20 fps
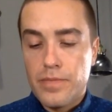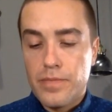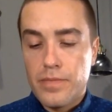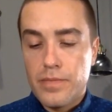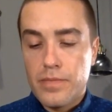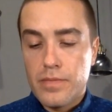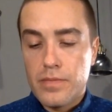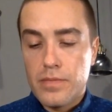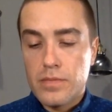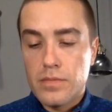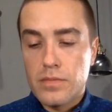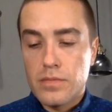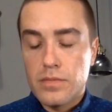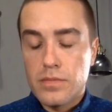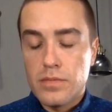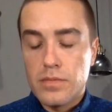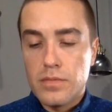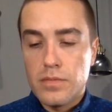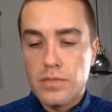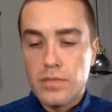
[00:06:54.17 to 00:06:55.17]

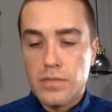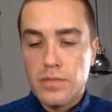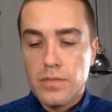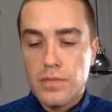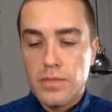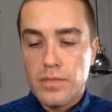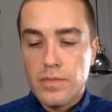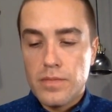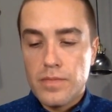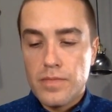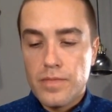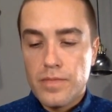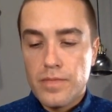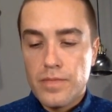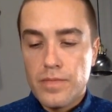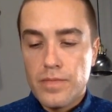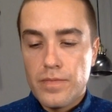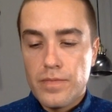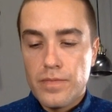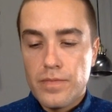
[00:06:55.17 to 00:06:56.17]

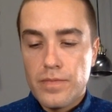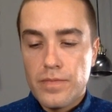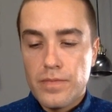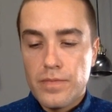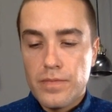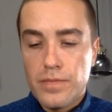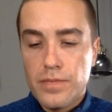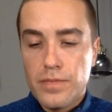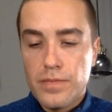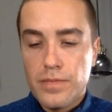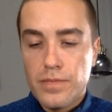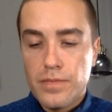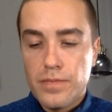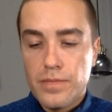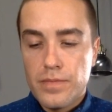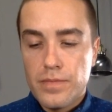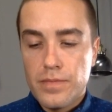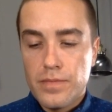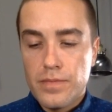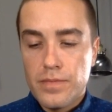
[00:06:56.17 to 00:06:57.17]

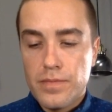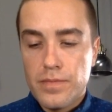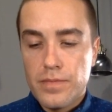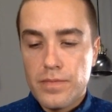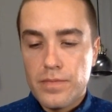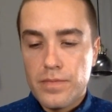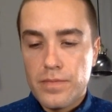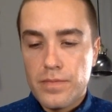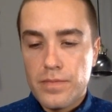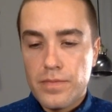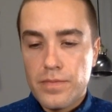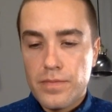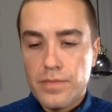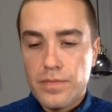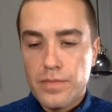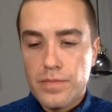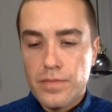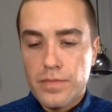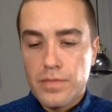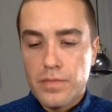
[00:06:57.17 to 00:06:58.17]

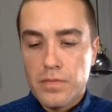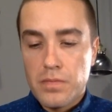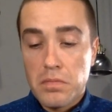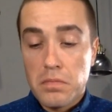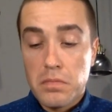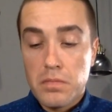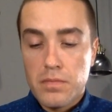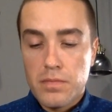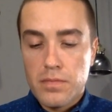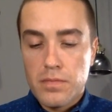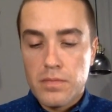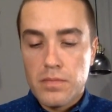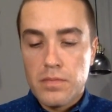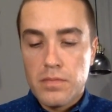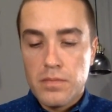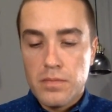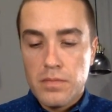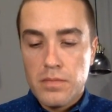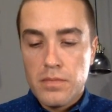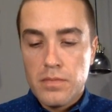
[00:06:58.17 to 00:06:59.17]

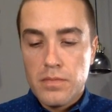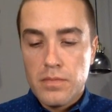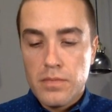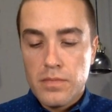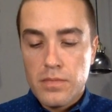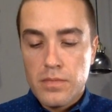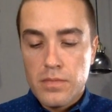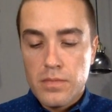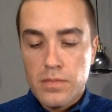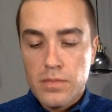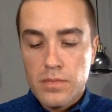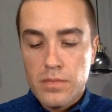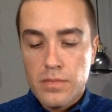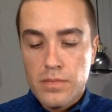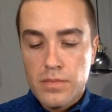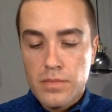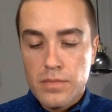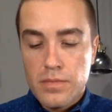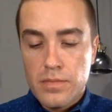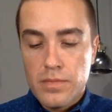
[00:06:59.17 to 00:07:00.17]

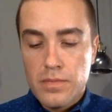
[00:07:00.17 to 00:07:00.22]
[no speech]